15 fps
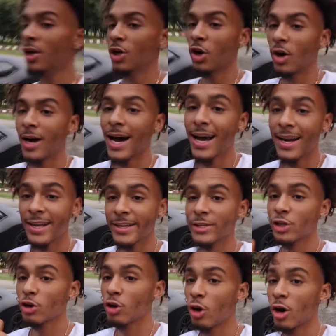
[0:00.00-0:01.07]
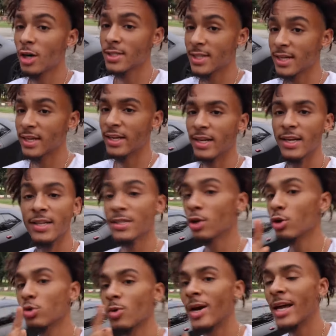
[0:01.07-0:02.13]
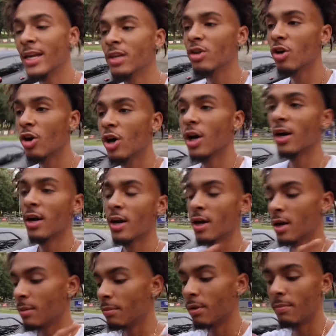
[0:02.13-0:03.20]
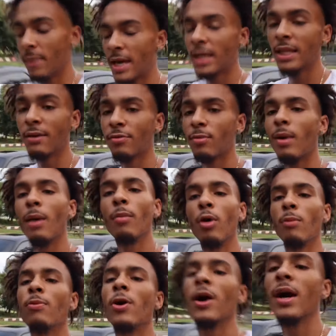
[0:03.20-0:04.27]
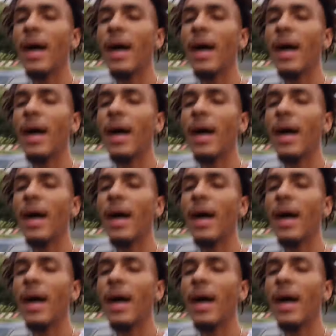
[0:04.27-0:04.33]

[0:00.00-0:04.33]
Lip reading: Y'all gotta get your car tinted. And this goes with any car, but mainly for my Mopar